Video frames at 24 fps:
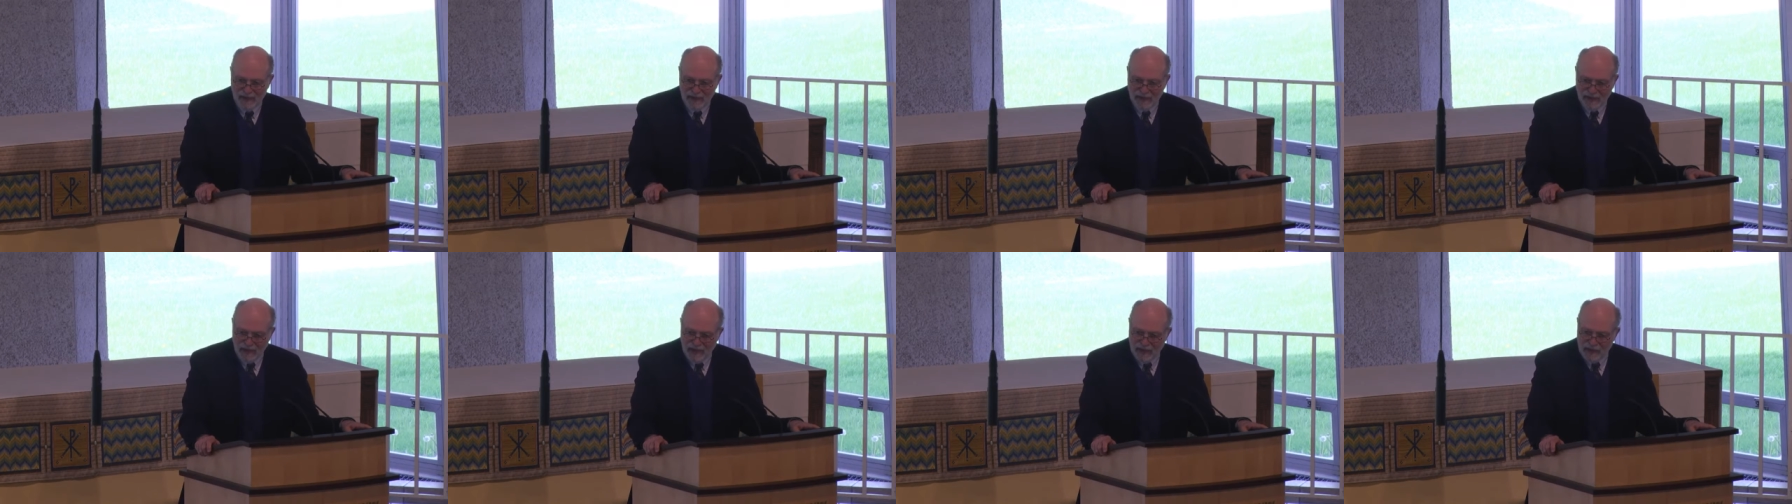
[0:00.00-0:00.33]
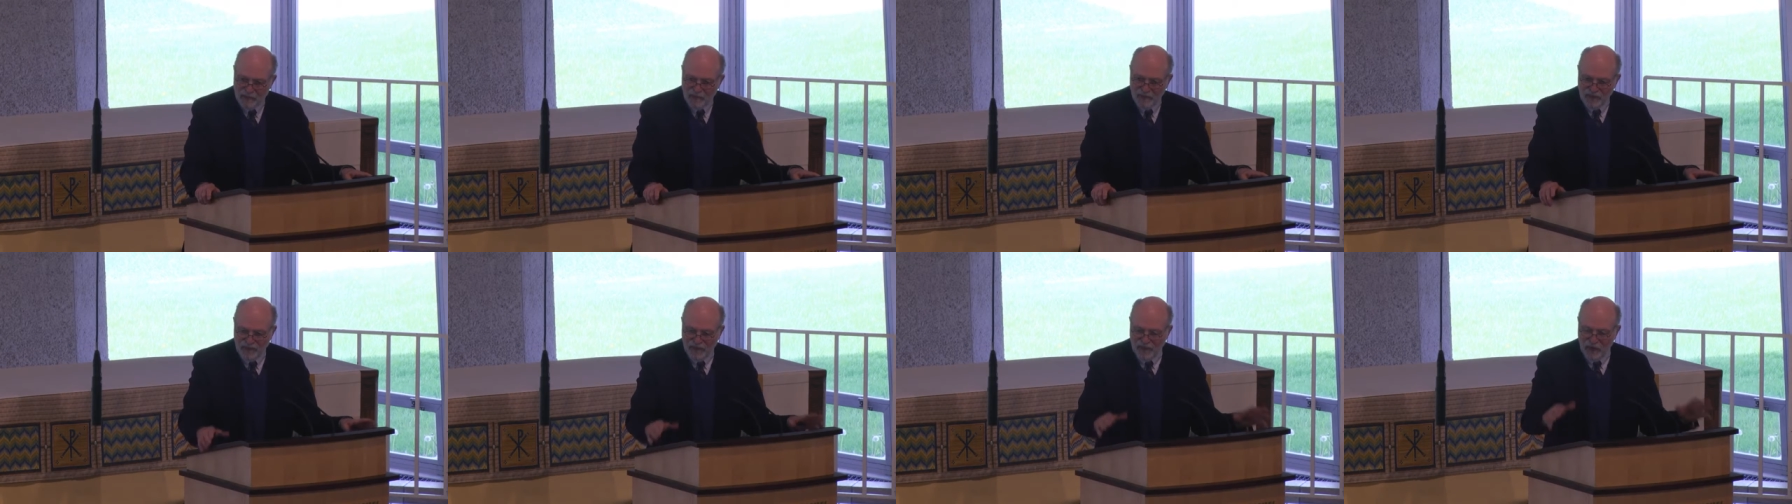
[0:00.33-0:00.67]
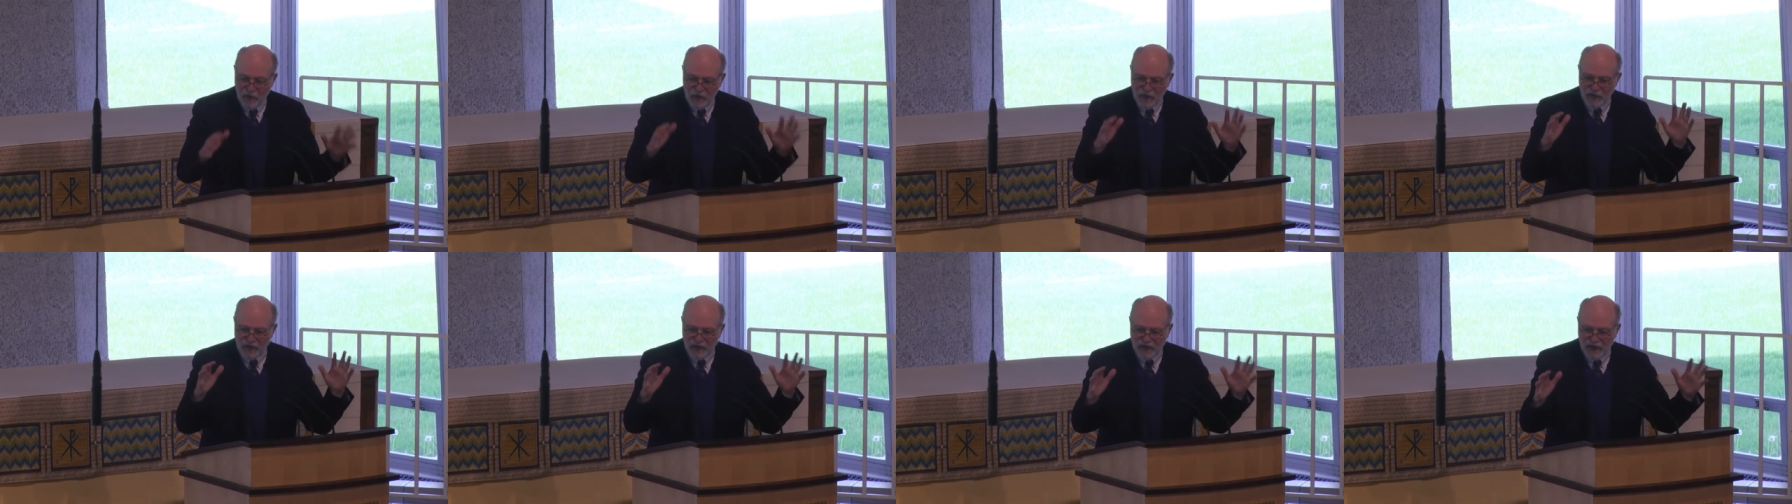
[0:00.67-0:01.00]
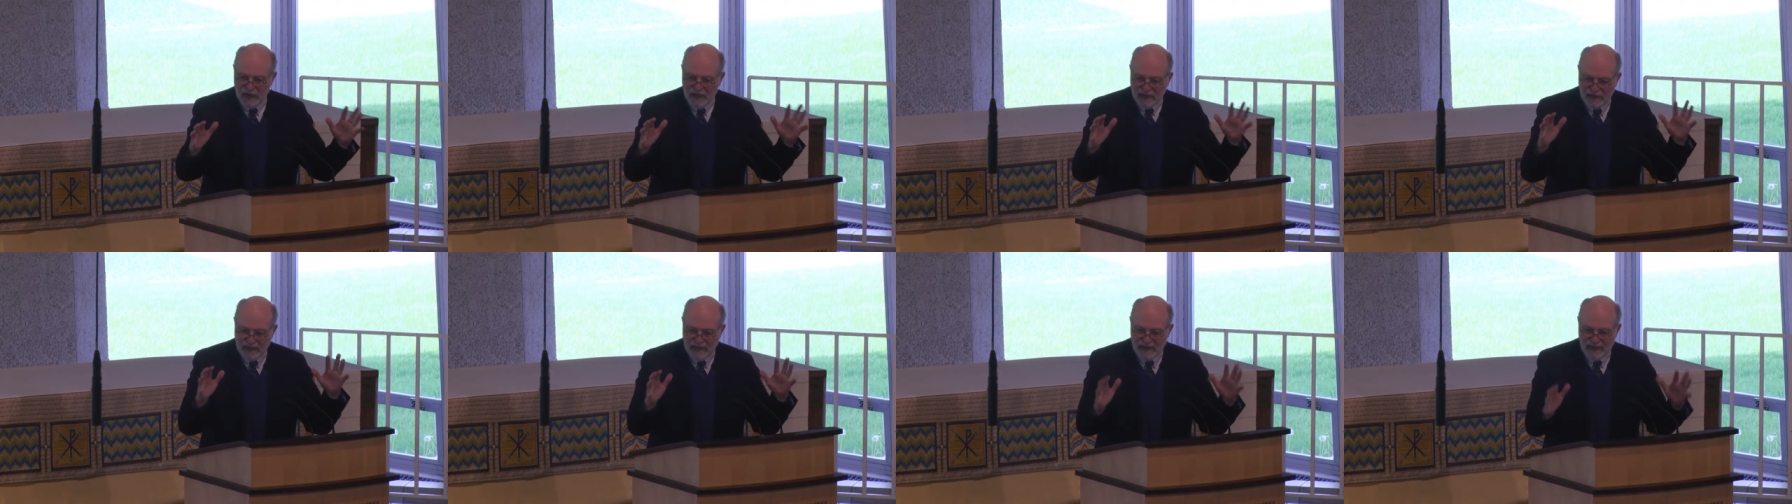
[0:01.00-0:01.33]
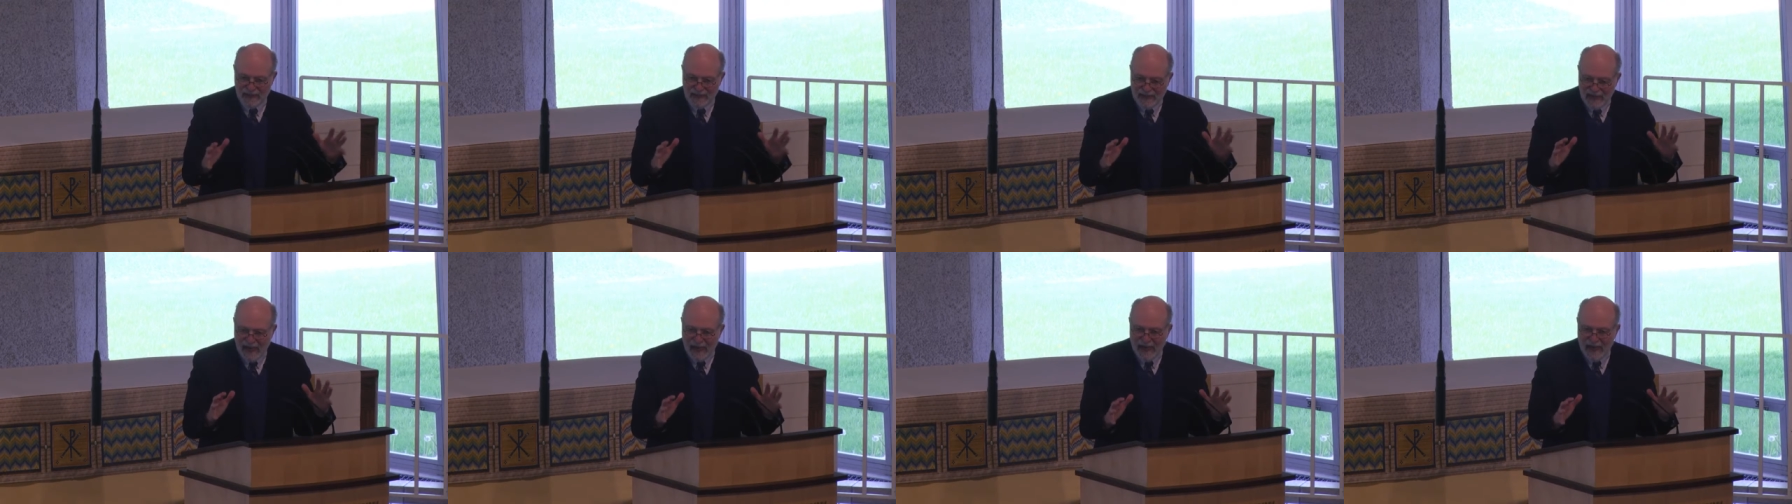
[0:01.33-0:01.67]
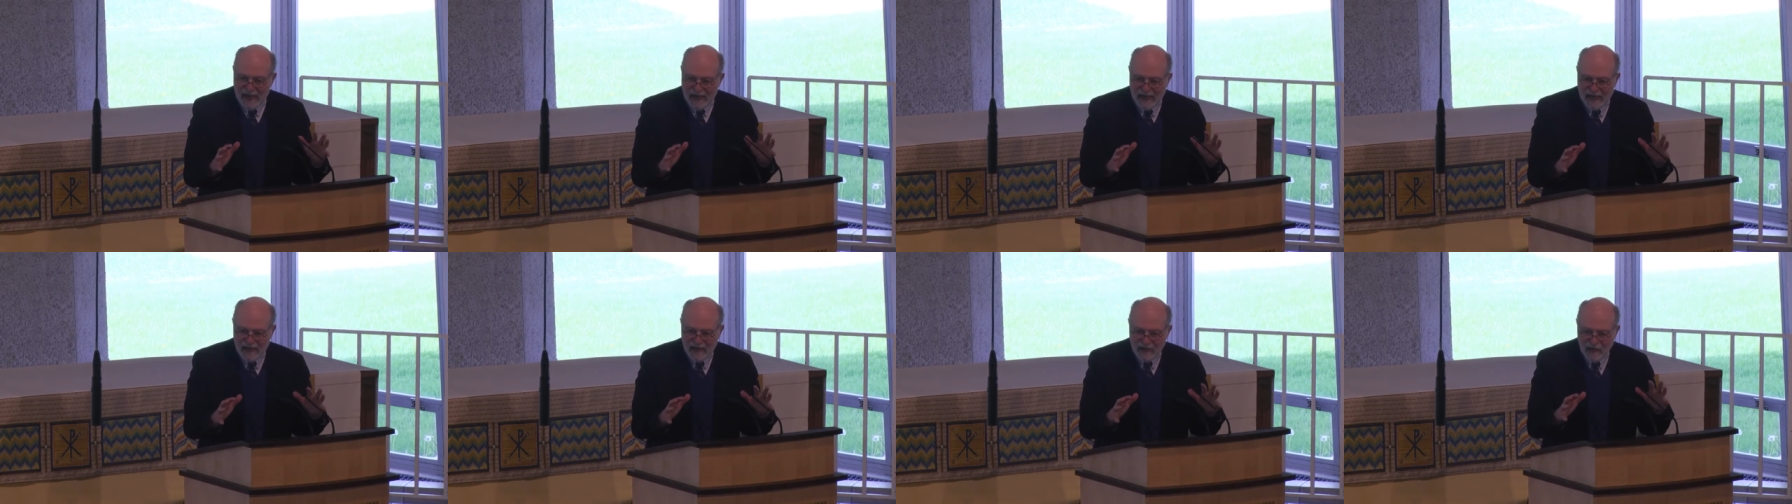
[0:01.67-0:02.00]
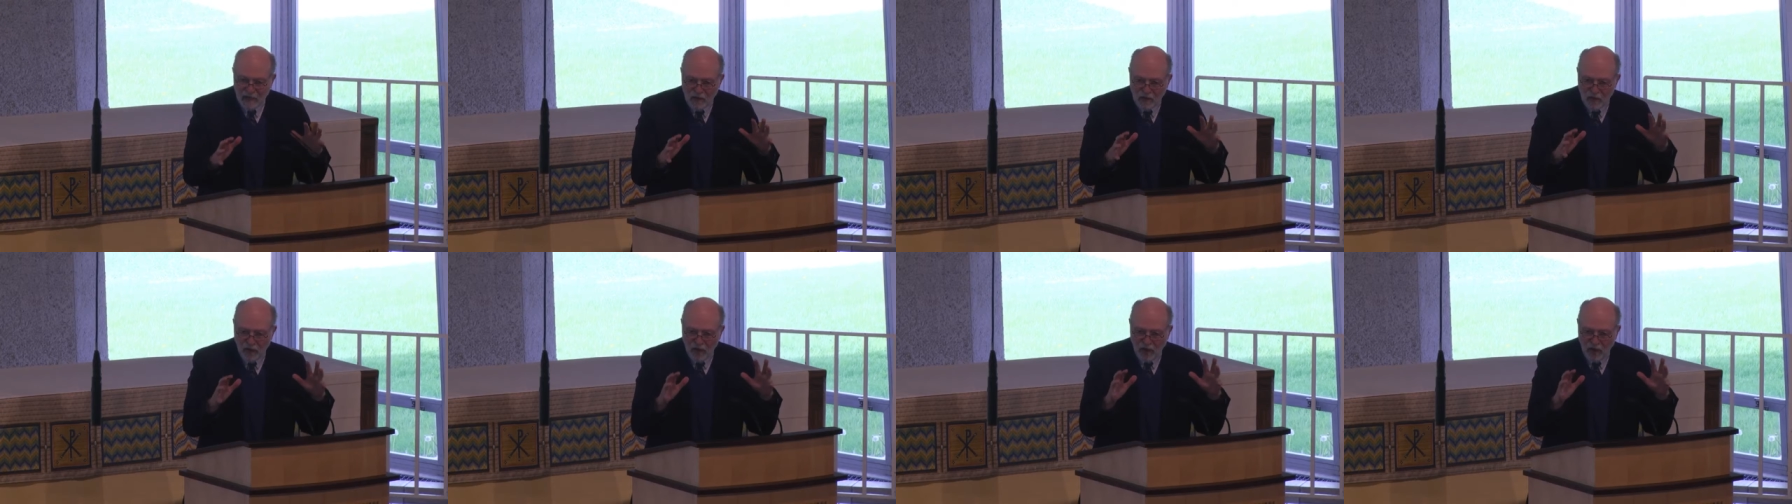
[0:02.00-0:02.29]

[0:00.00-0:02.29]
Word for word: and I'm focusing today